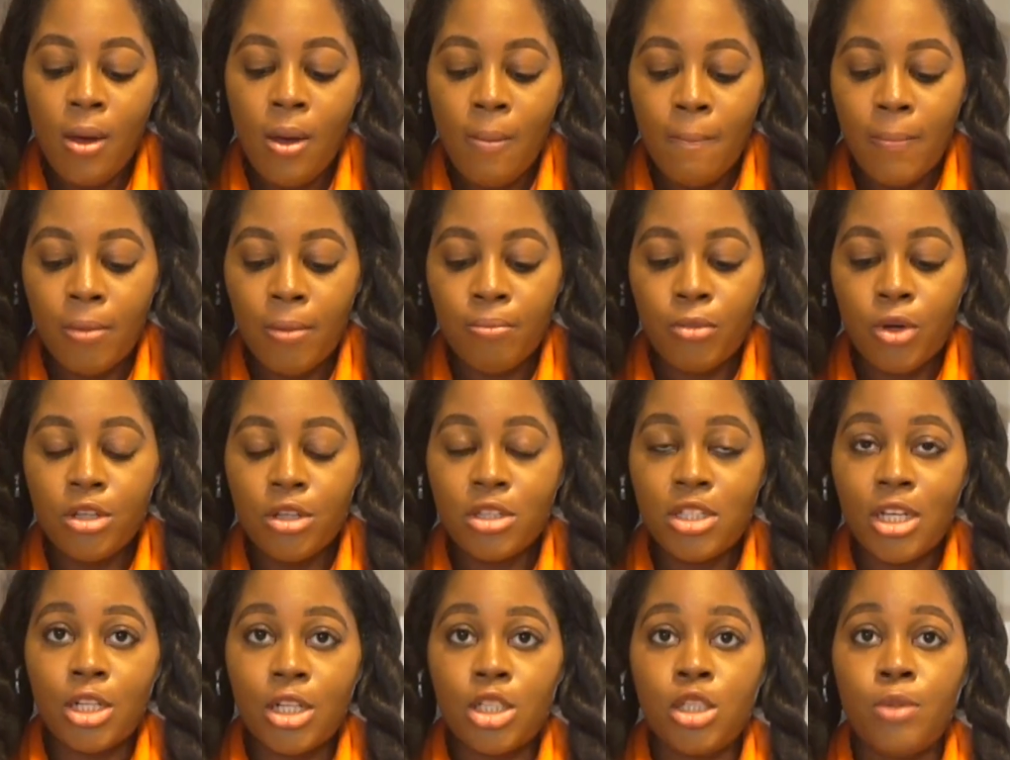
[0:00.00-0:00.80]
So I'm
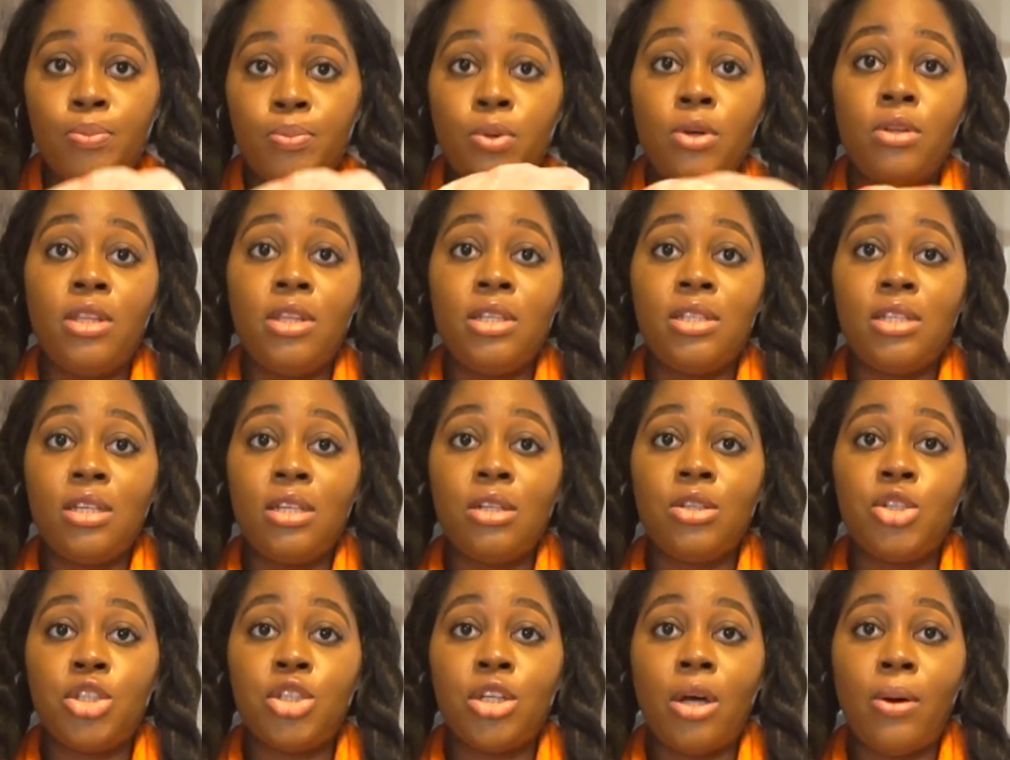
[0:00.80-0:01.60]
going to actually put this in
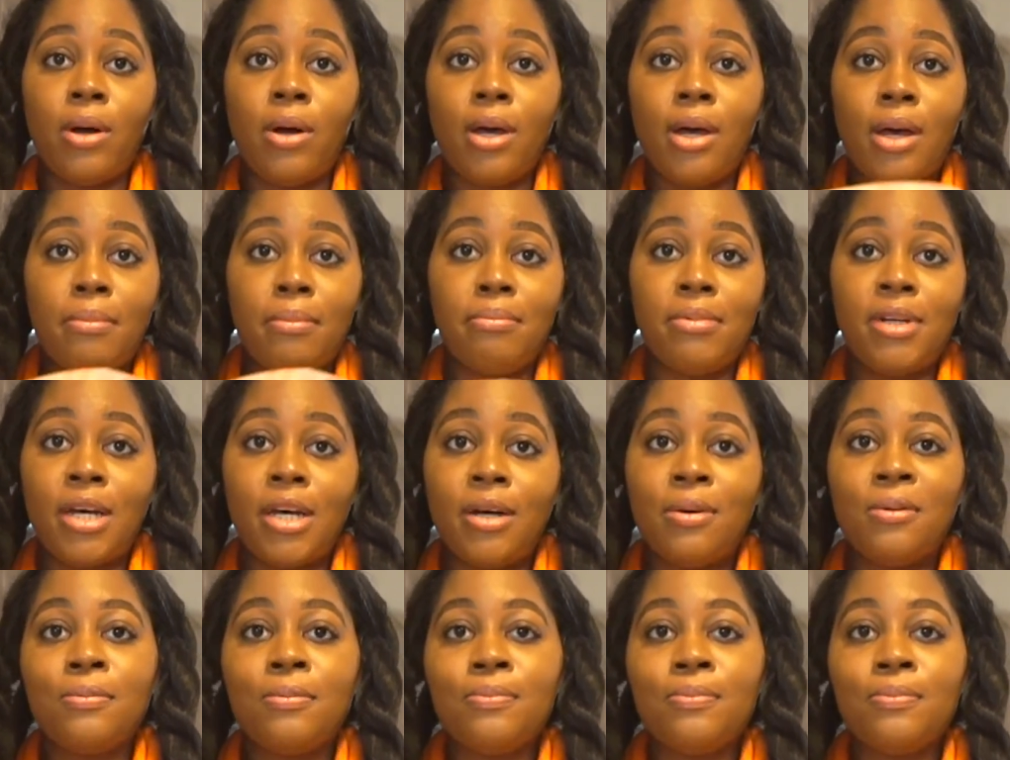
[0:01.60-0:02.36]
a shower cap now.